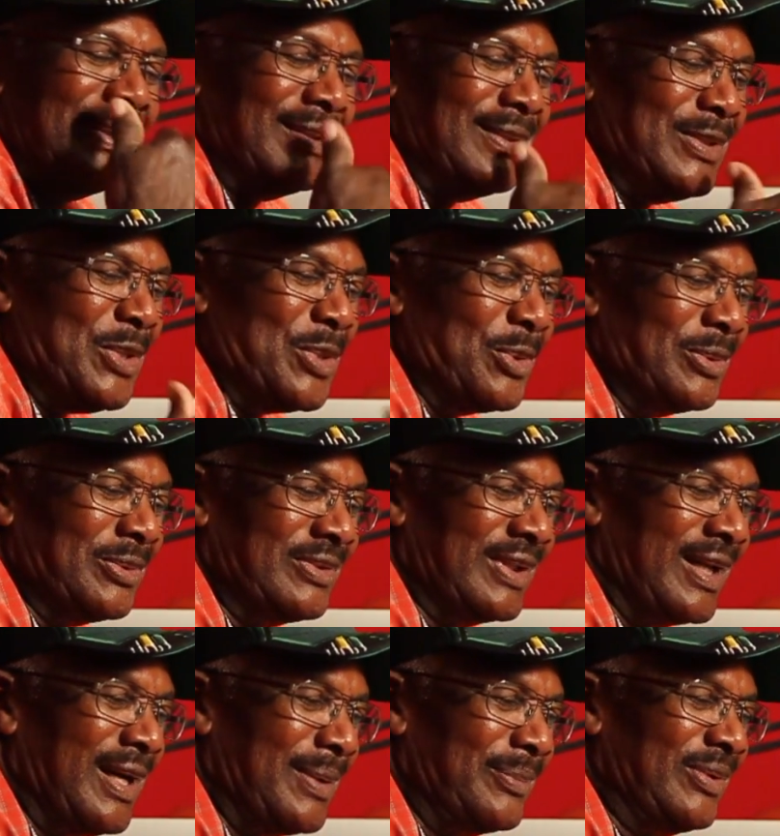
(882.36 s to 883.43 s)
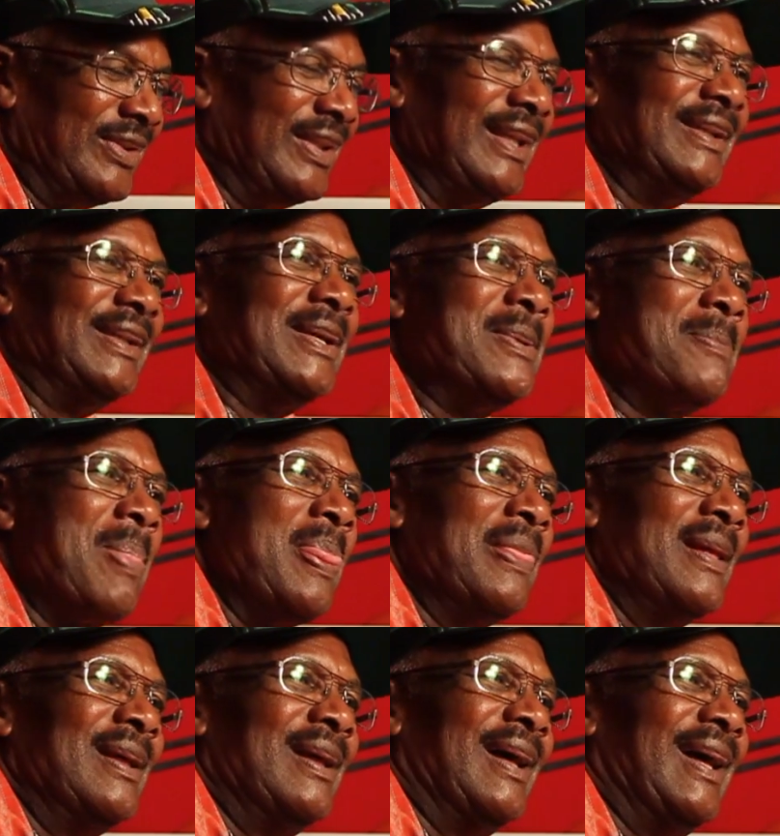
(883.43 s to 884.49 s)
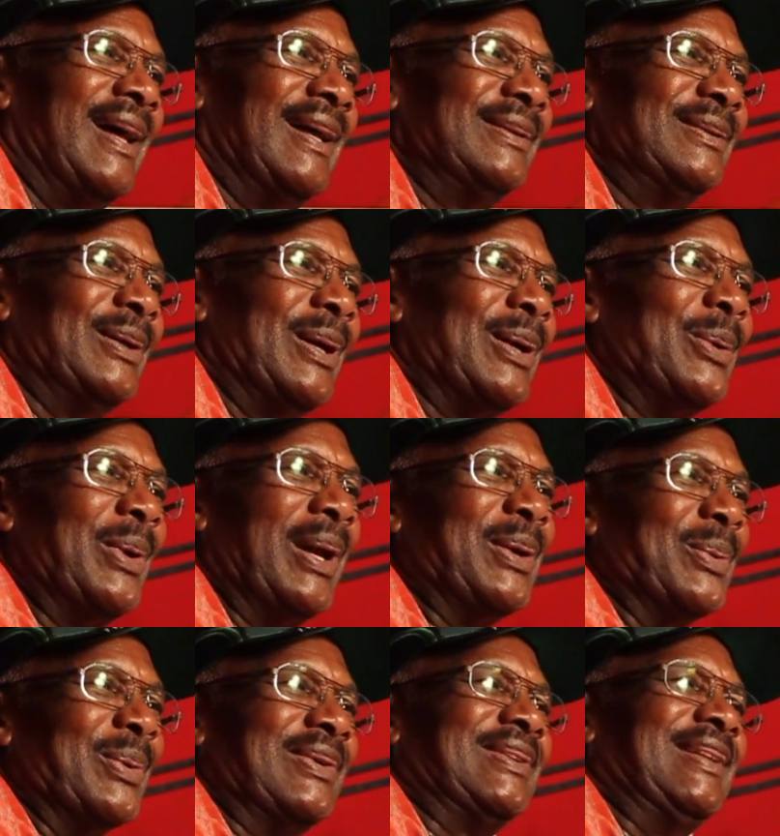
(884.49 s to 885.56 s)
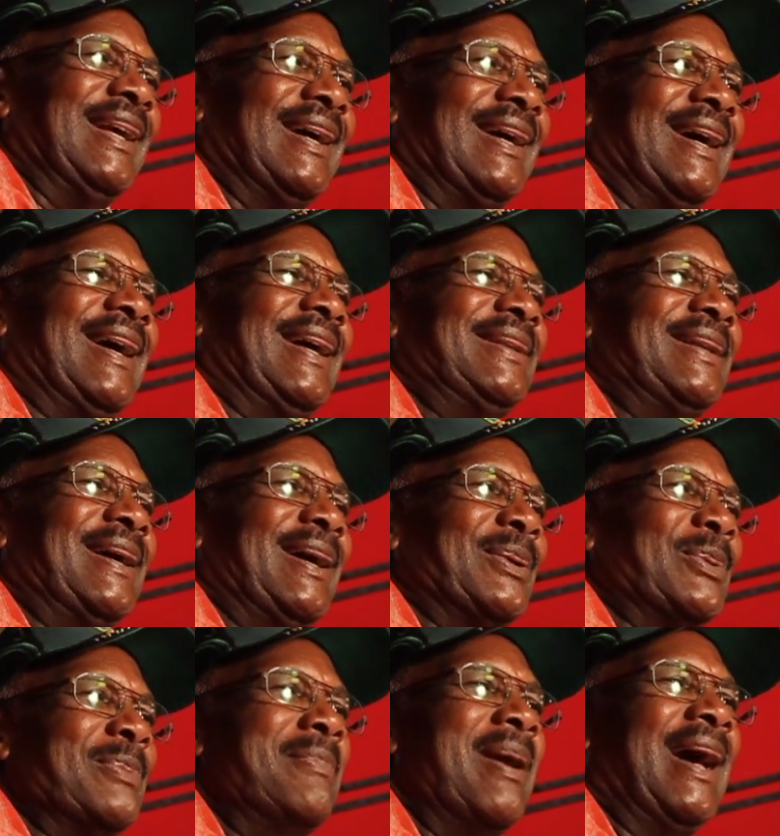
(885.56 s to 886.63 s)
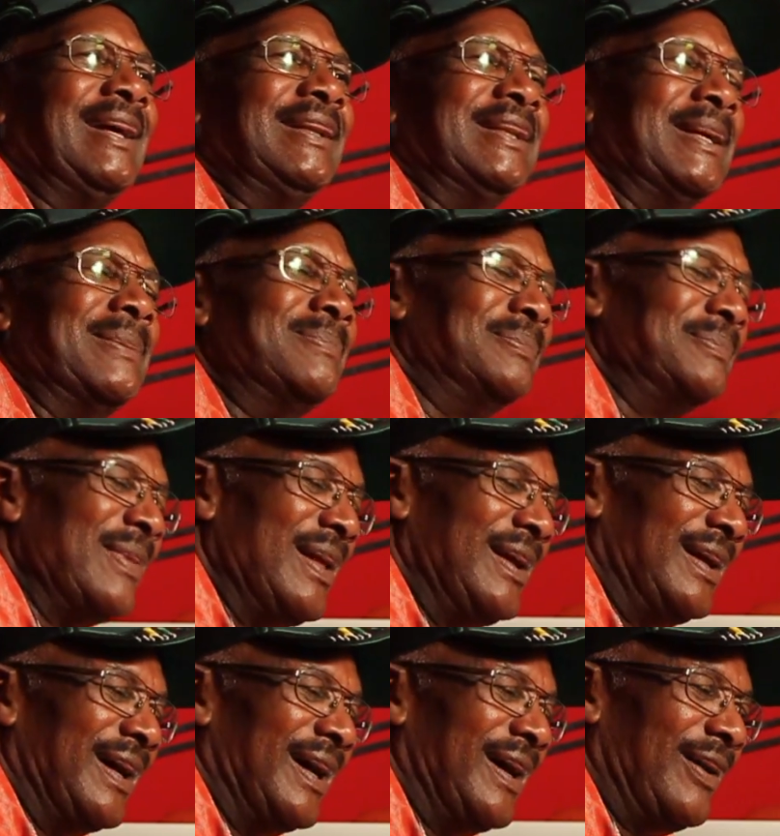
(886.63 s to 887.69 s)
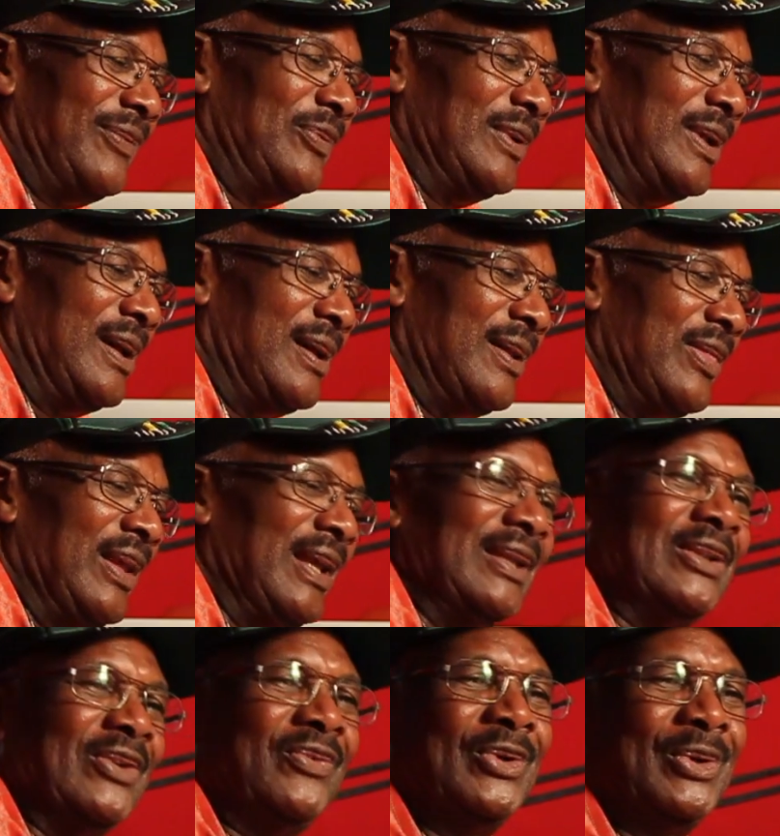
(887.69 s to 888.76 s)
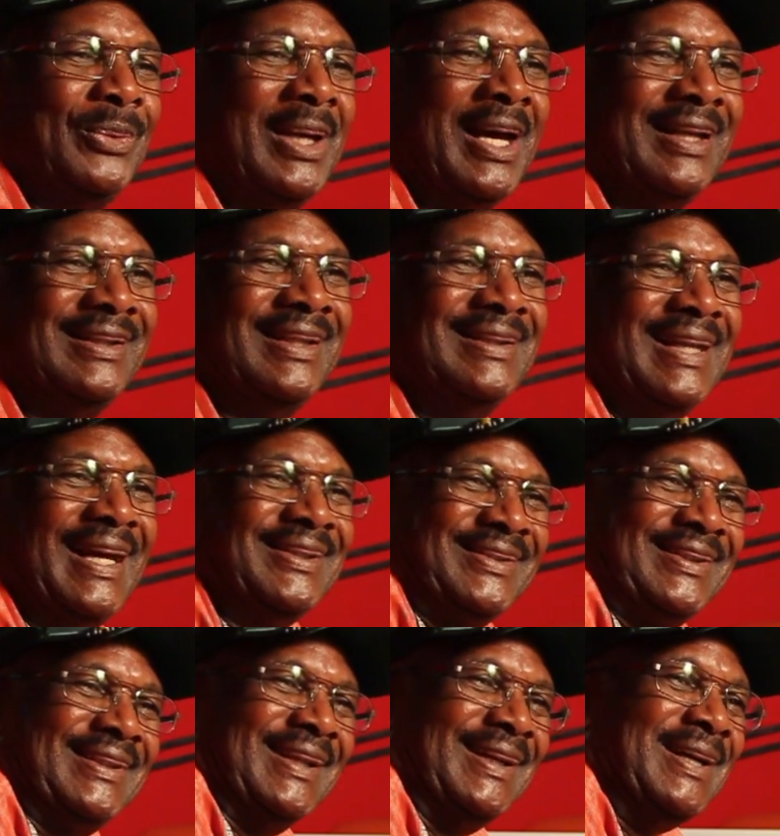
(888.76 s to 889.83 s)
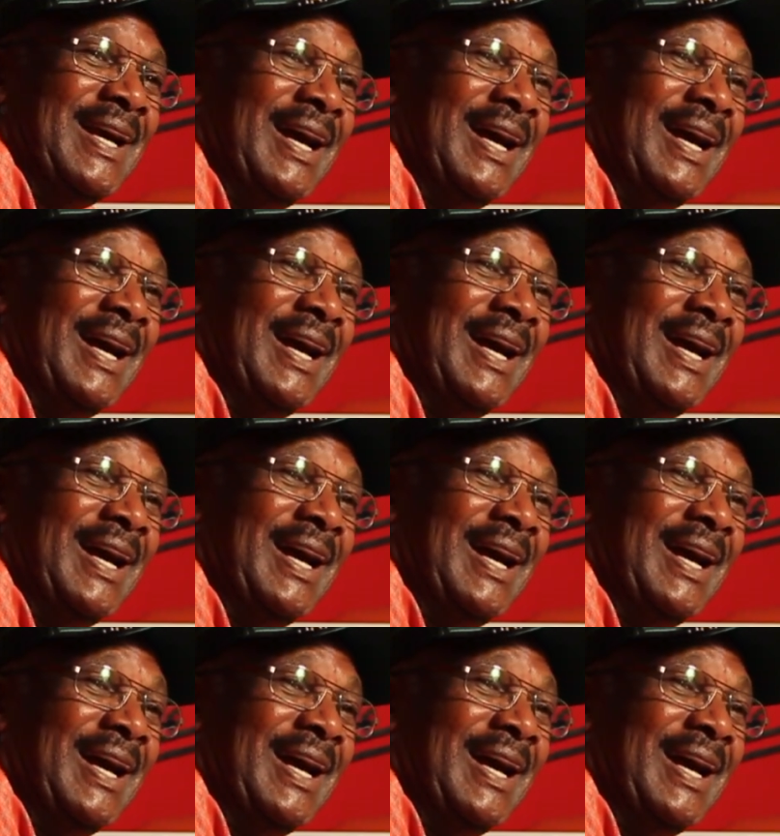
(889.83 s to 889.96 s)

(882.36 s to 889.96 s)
new CD. And Gregory was there, and I remind him of the interview we had in Leicester.